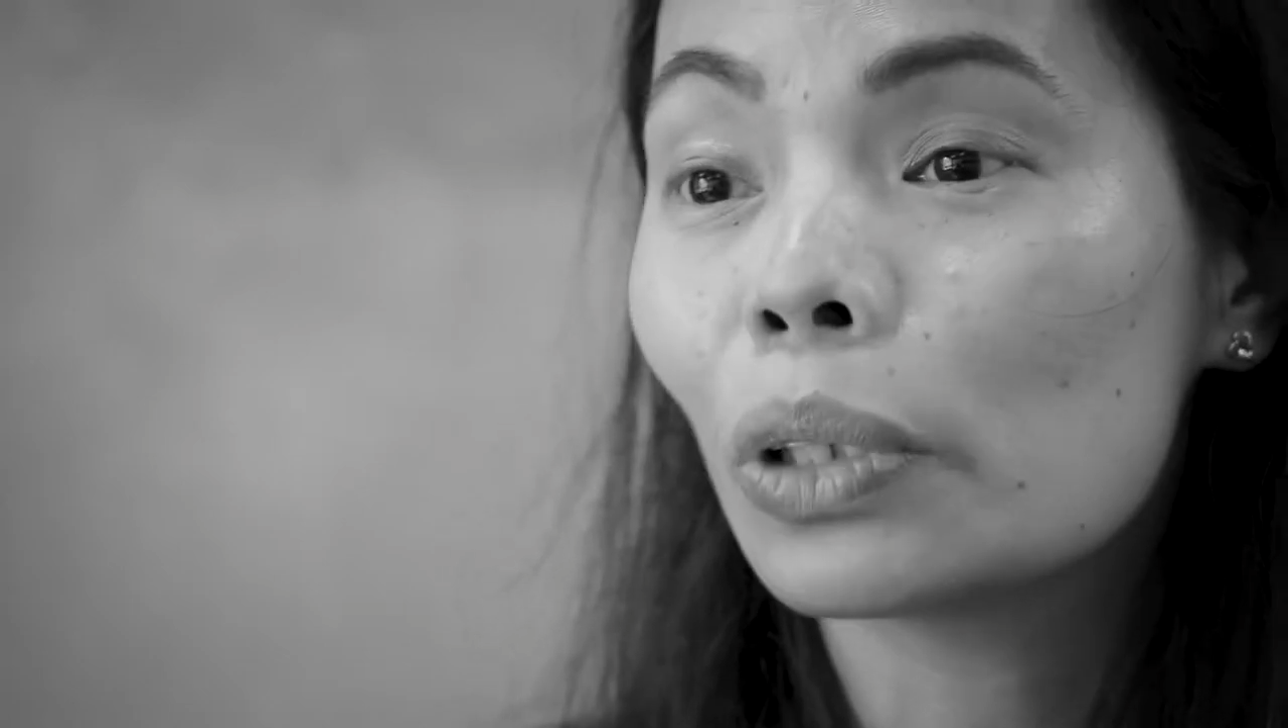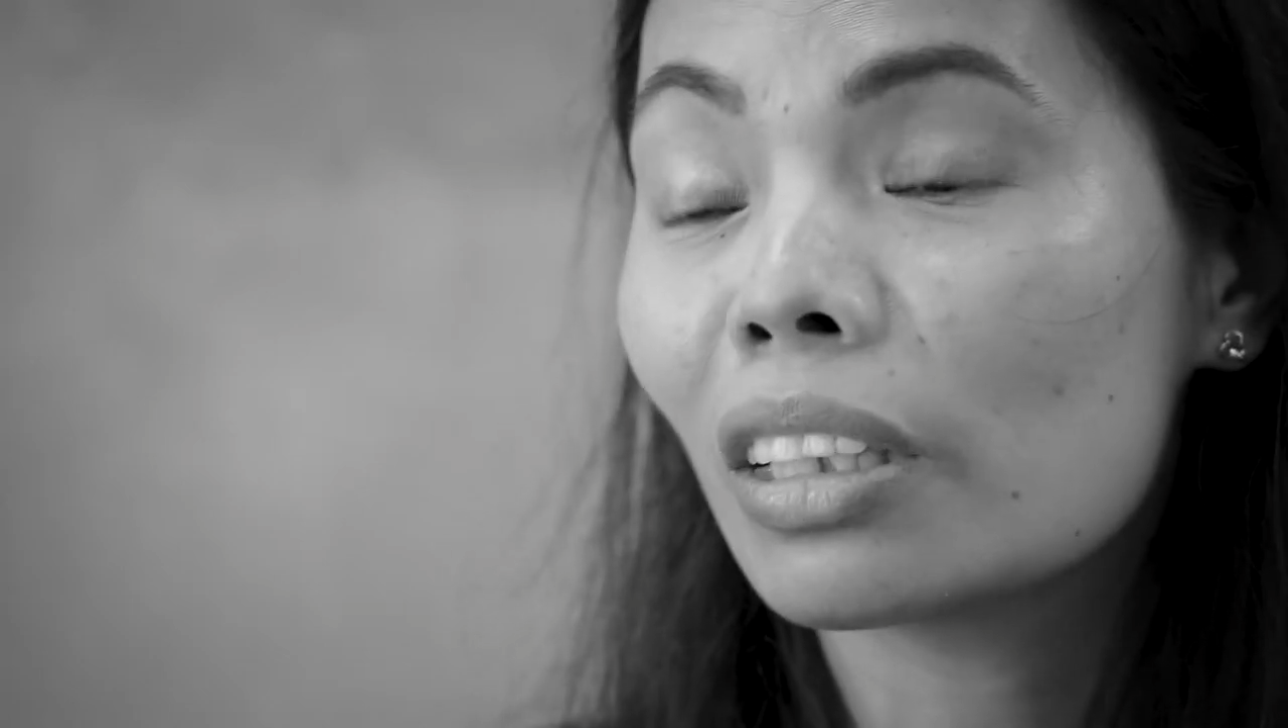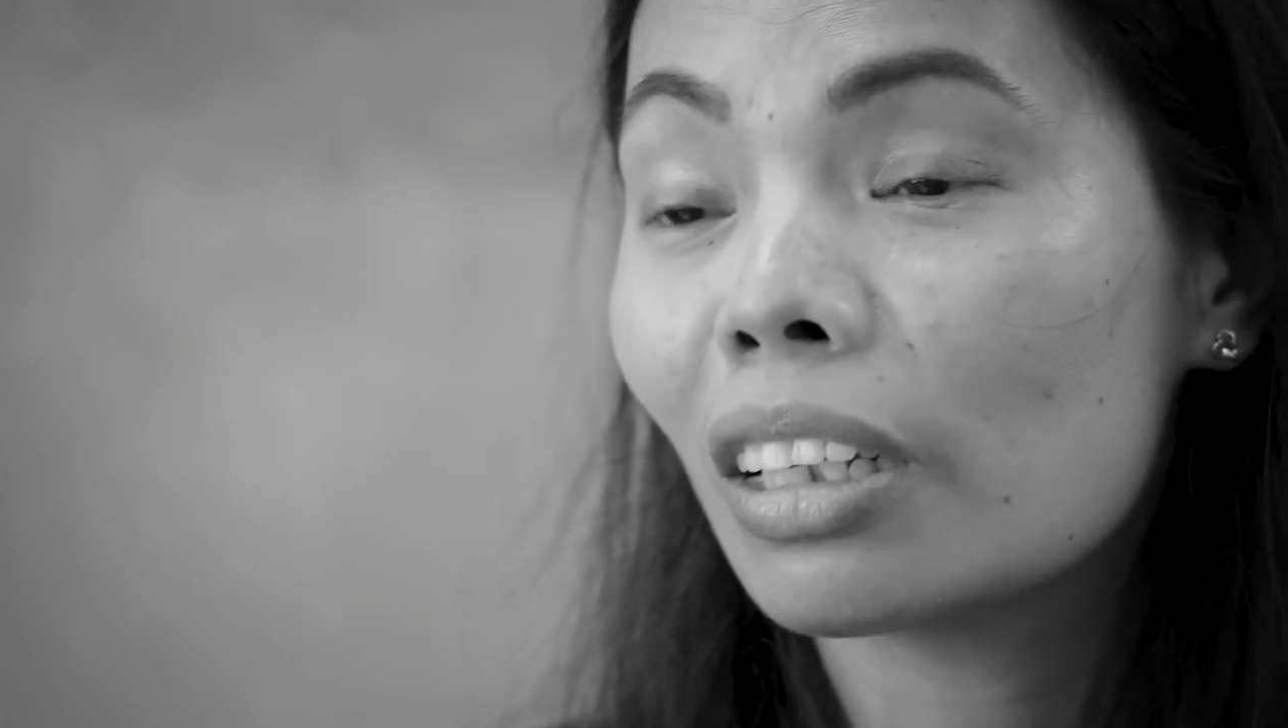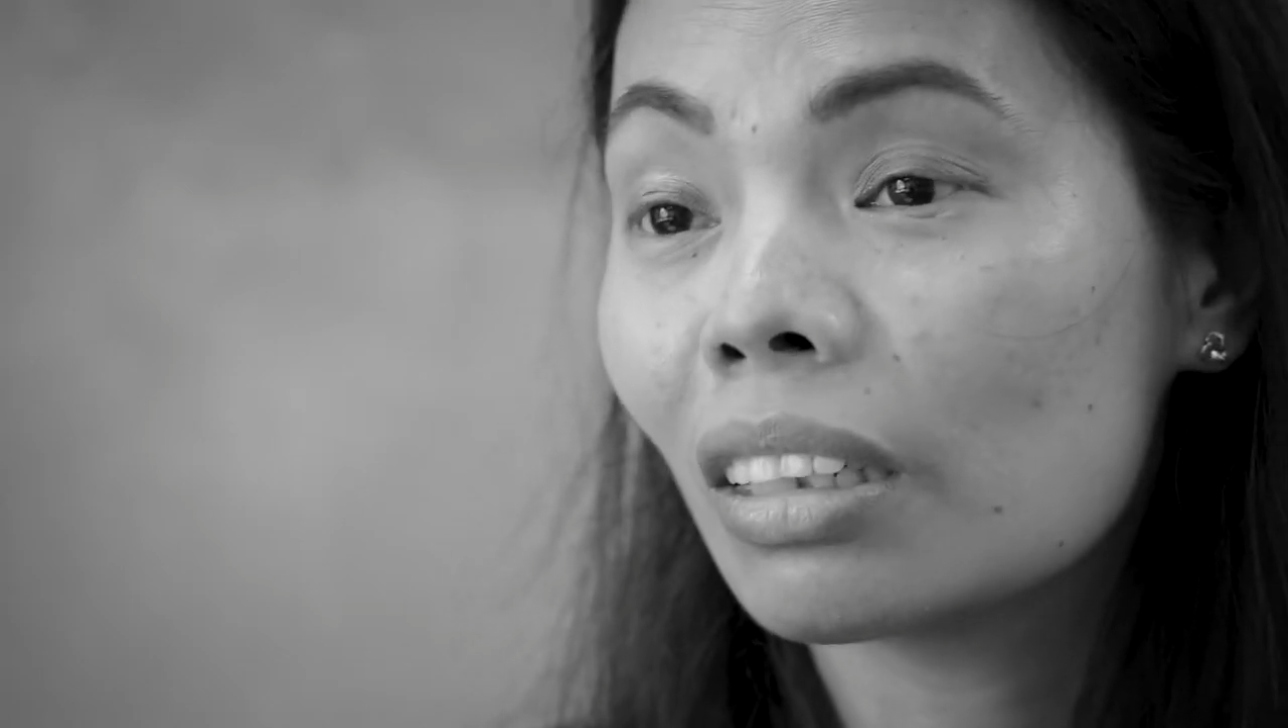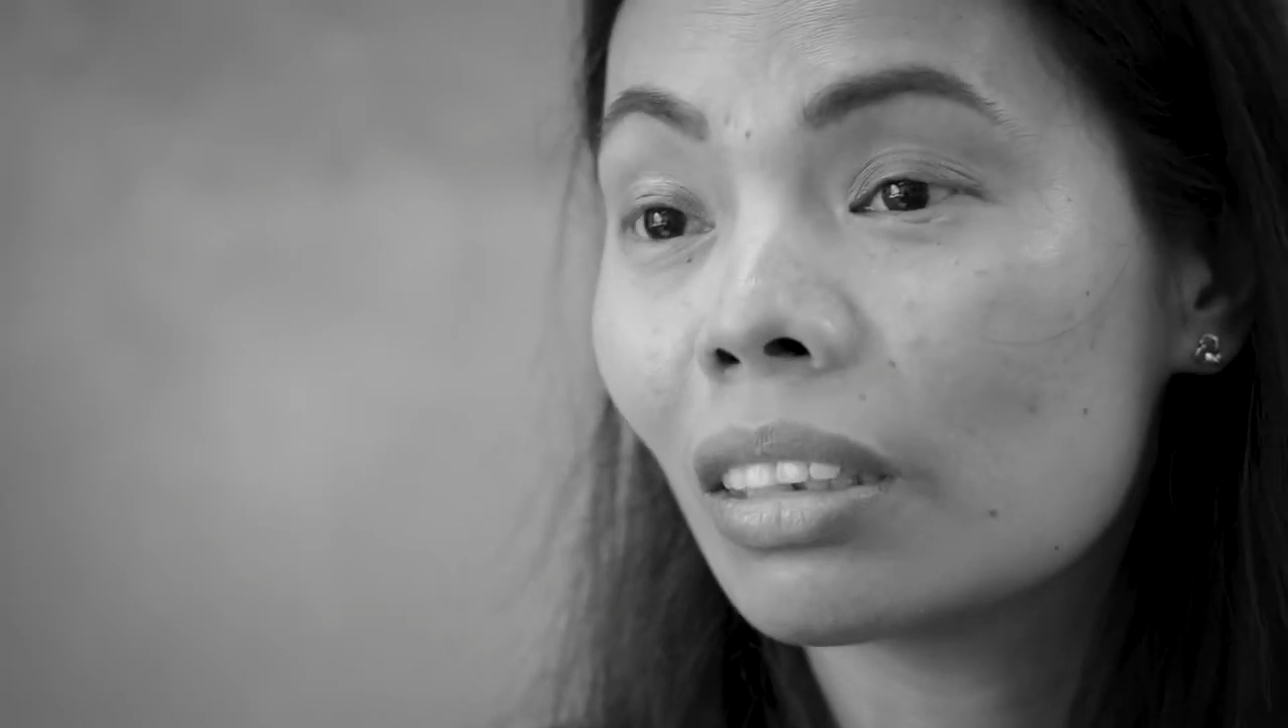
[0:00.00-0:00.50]

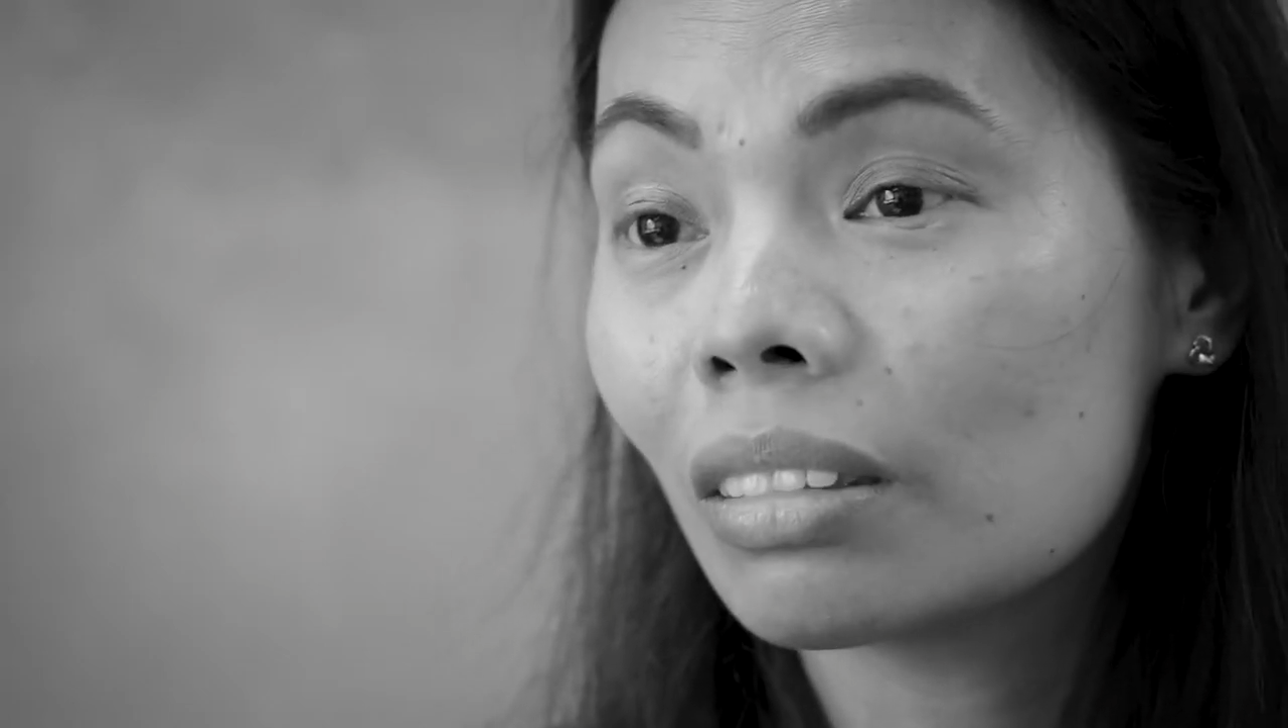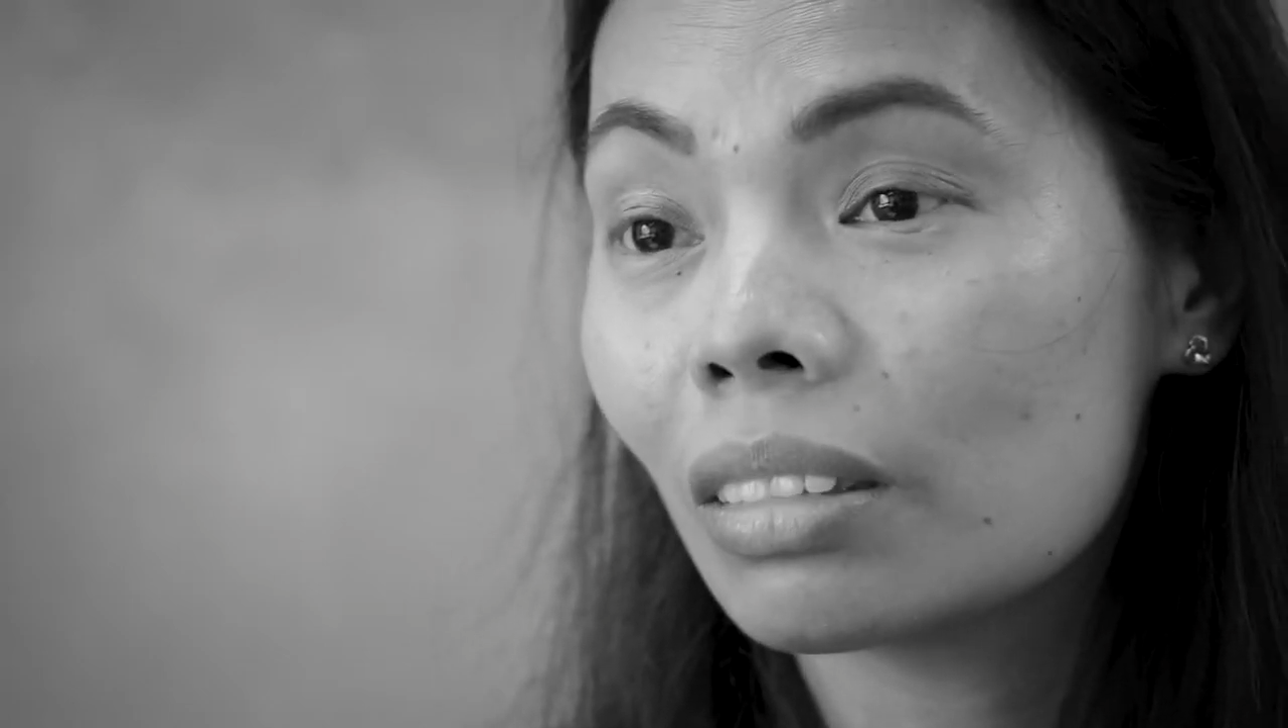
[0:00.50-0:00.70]
waiting,